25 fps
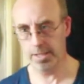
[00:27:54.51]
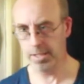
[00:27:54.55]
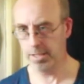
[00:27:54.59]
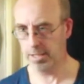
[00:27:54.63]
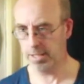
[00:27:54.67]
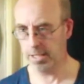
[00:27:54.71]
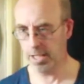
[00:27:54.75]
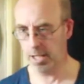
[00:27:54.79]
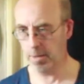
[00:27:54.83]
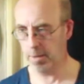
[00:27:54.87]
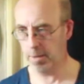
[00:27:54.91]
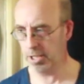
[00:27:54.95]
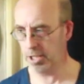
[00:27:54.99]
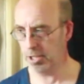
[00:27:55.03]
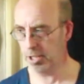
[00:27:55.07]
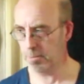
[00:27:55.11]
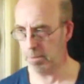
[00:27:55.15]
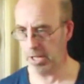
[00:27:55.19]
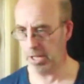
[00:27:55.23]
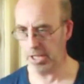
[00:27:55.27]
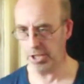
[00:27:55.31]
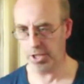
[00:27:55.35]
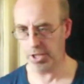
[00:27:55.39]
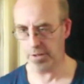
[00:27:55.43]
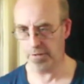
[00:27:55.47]
you know, a
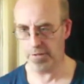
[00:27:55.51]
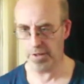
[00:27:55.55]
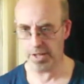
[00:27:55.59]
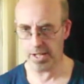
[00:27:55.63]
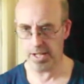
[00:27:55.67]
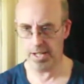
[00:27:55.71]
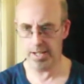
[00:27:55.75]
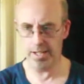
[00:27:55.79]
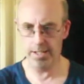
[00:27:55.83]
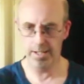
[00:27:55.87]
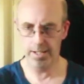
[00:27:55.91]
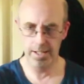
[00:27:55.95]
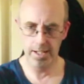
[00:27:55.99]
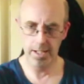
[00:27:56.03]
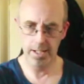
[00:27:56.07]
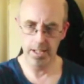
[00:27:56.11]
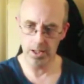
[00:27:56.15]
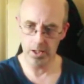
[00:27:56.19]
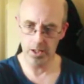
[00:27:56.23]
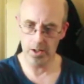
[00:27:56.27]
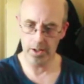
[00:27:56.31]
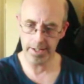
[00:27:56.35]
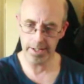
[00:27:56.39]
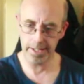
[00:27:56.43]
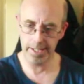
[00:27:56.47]
basic figure
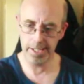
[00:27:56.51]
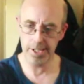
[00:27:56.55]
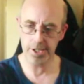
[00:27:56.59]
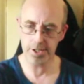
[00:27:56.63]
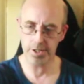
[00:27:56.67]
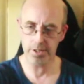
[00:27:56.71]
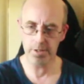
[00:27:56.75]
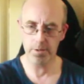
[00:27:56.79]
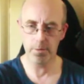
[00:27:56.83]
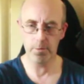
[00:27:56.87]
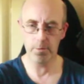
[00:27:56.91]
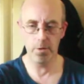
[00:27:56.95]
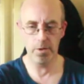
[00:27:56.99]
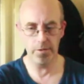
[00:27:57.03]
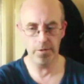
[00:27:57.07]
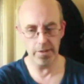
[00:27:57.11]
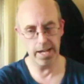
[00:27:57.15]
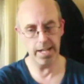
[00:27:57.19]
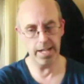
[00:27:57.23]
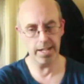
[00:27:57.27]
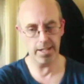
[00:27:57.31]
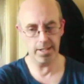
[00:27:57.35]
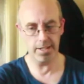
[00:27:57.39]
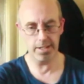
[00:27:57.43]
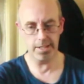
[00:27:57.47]
like this
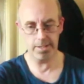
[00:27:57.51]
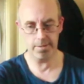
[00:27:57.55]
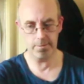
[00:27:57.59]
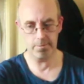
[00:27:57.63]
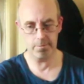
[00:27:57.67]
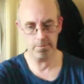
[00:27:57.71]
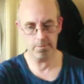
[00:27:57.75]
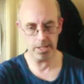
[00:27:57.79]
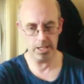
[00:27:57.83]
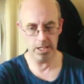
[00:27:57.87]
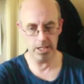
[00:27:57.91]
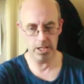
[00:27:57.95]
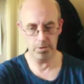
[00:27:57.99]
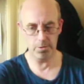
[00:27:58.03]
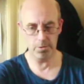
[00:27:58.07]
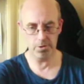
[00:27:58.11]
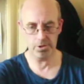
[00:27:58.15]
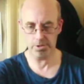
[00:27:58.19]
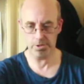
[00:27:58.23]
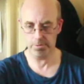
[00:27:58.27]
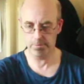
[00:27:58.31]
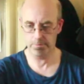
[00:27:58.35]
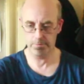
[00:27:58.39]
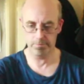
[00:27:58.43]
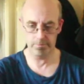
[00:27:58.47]
without the
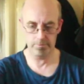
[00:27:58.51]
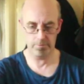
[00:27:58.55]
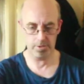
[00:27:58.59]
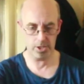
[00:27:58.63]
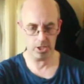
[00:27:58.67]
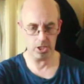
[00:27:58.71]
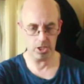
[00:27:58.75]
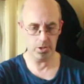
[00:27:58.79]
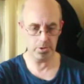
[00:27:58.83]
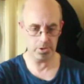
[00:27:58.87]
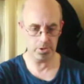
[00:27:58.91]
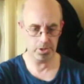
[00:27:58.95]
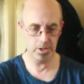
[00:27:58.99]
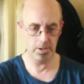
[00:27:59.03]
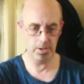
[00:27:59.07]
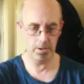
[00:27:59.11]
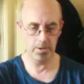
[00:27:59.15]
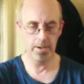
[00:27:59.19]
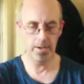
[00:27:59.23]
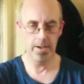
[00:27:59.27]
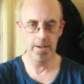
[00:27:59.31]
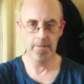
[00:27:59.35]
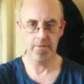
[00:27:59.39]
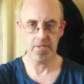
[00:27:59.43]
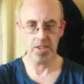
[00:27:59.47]
clothes costs you
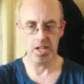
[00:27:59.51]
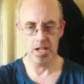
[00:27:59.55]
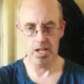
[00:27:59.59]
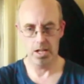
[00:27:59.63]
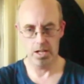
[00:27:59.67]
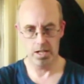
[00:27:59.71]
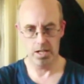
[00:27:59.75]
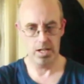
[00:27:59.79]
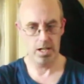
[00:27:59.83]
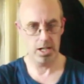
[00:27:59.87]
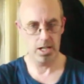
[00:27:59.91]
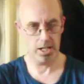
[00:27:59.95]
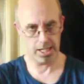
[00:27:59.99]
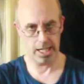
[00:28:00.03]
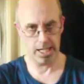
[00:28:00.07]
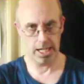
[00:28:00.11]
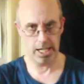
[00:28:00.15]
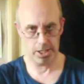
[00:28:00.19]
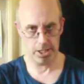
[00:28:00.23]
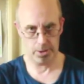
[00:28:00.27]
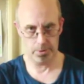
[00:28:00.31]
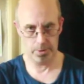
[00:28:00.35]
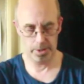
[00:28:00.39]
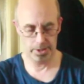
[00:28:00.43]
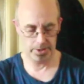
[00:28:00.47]
a couple
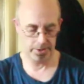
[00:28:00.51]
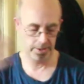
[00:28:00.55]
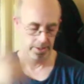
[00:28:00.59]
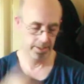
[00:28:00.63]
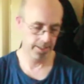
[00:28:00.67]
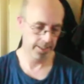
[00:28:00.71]
of quid,